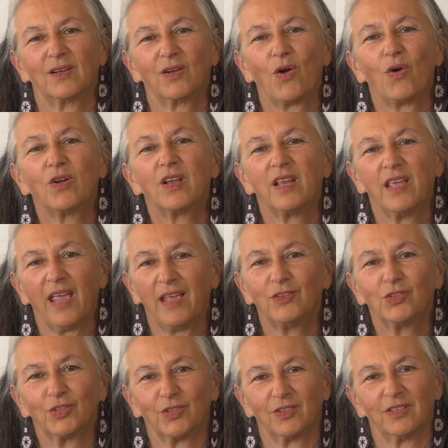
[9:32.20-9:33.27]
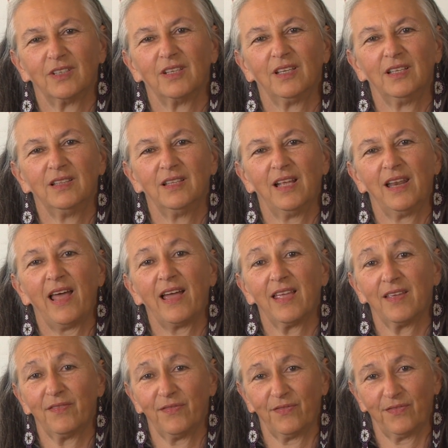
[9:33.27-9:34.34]
co-creator in the
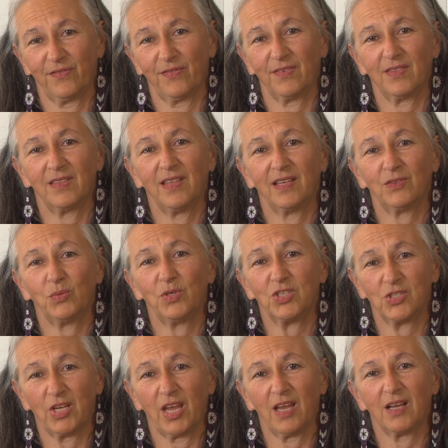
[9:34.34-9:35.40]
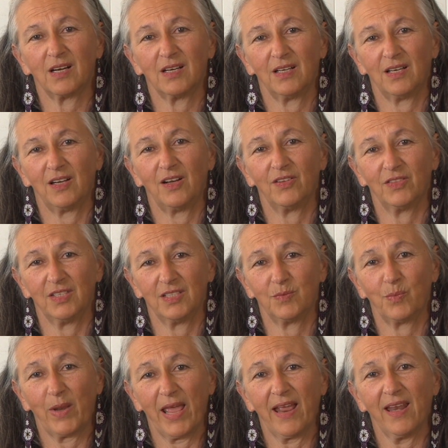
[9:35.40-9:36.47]
life that we share on
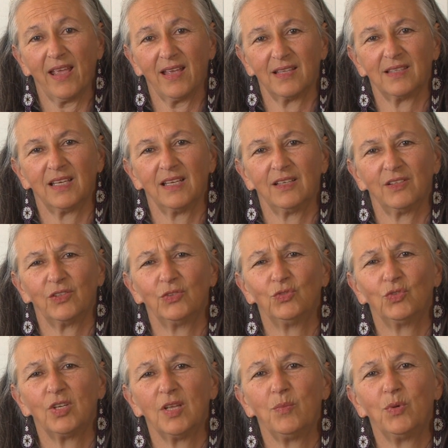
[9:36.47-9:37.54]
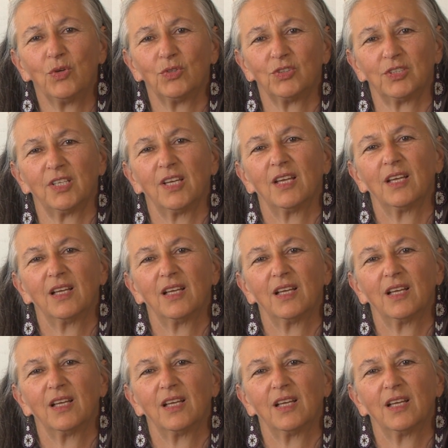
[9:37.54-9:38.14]
this planet and contribute